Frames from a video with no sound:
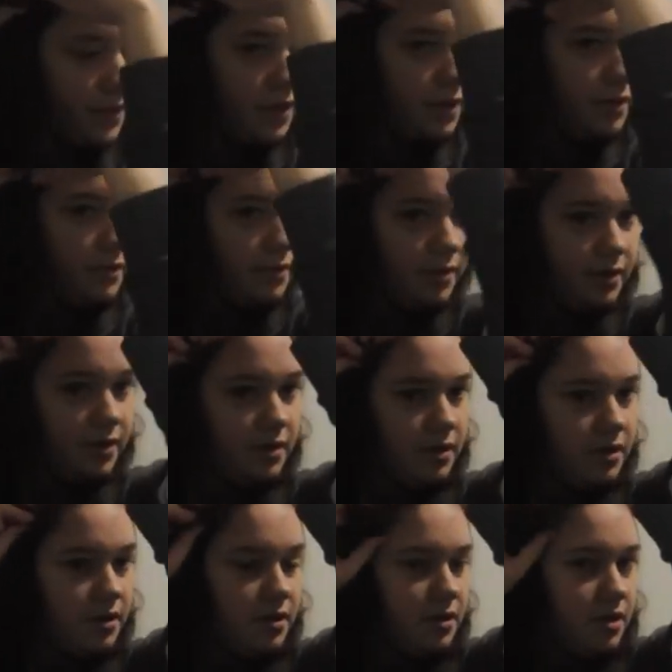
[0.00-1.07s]
Yeah.
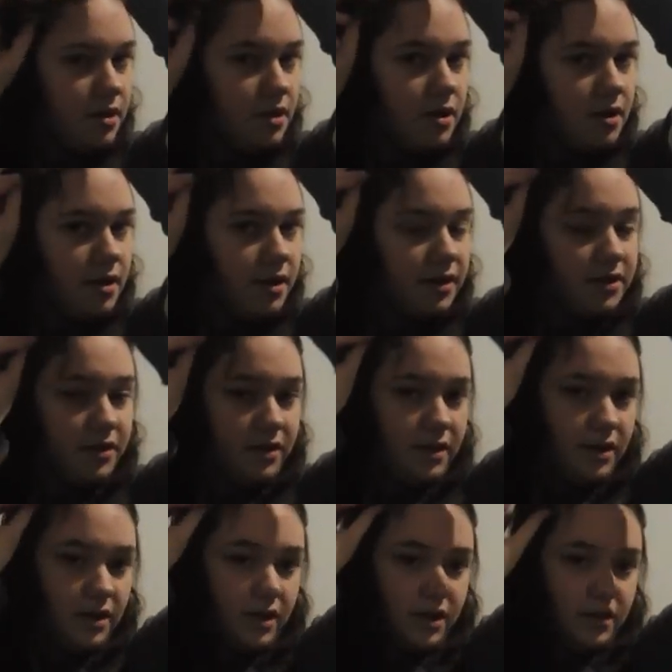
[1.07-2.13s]
And so
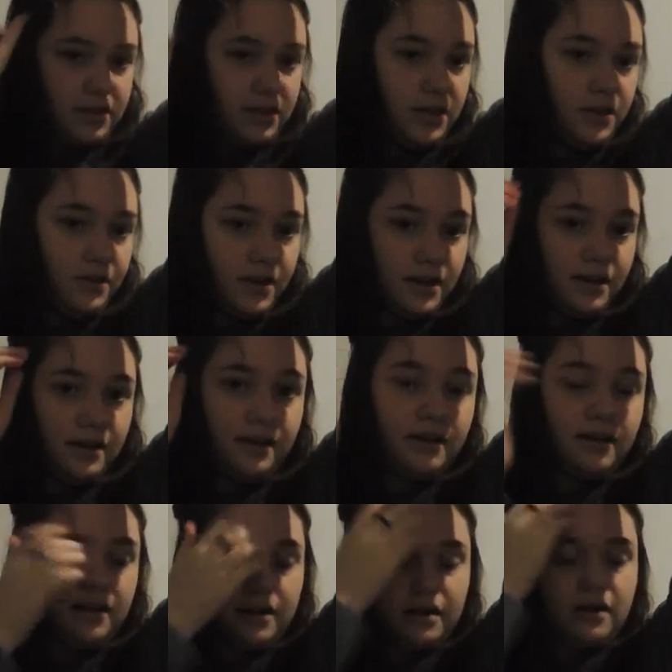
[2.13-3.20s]
then you're going to secure it
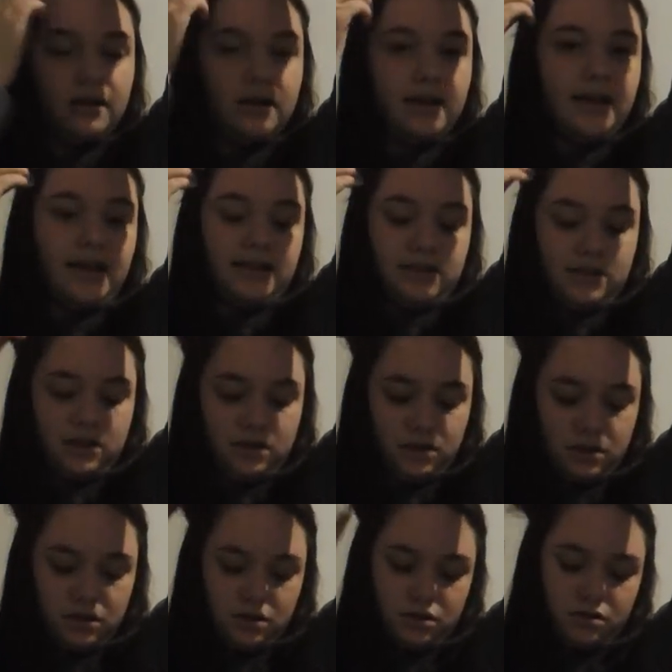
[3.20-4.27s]
against
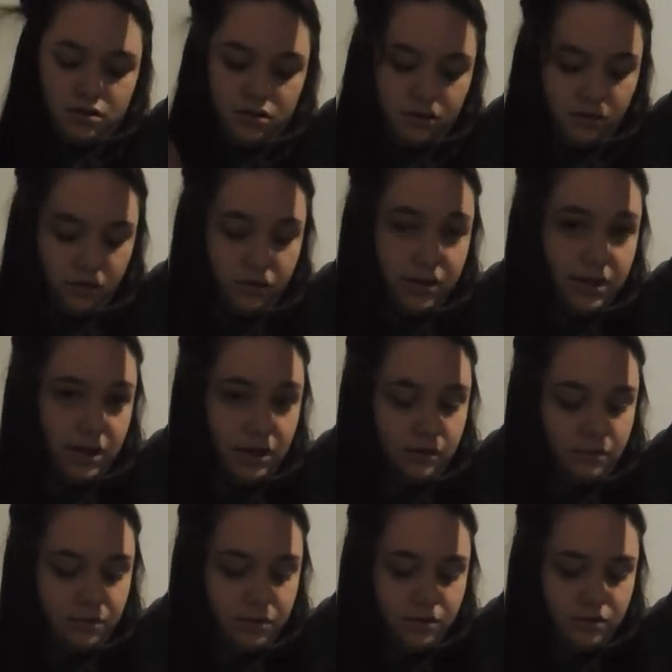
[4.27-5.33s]
your scalp.